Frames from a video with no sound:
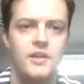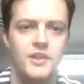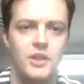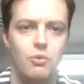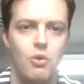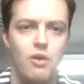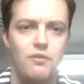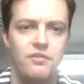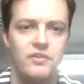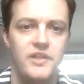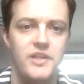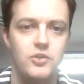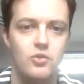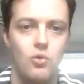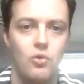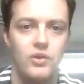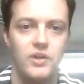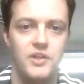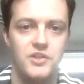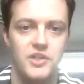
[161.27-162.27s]
Now often these
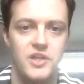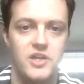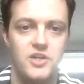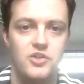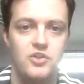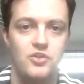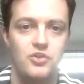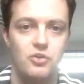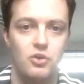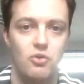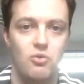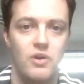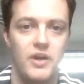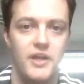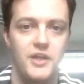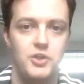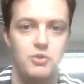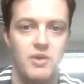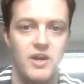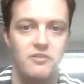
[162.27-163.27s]
organisations
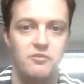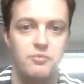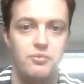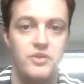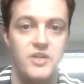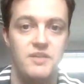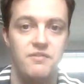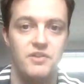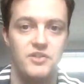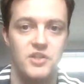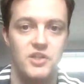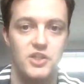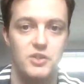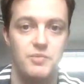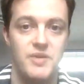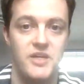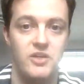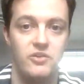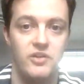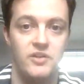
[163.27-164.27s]
require you to have previous
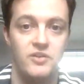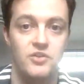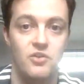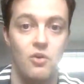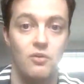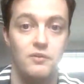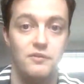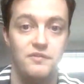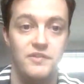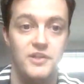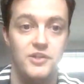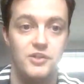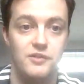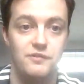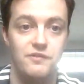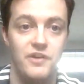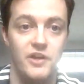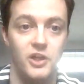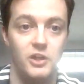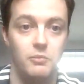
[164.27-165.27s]
experience on feature
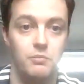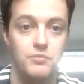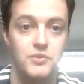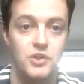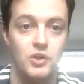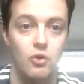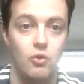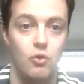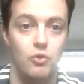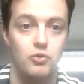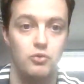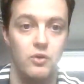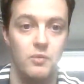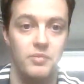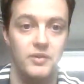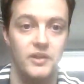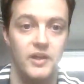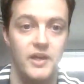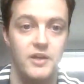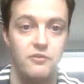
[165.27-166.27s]
films, or to
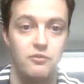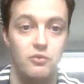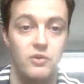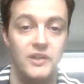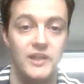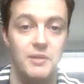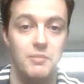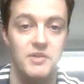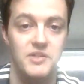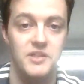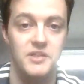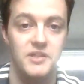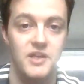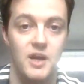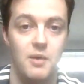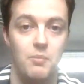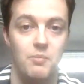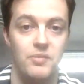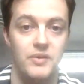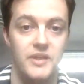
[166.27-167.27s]
apply through a limited
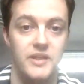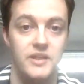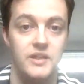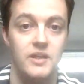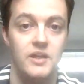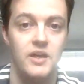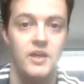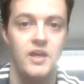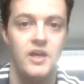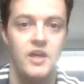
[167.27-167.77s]
company.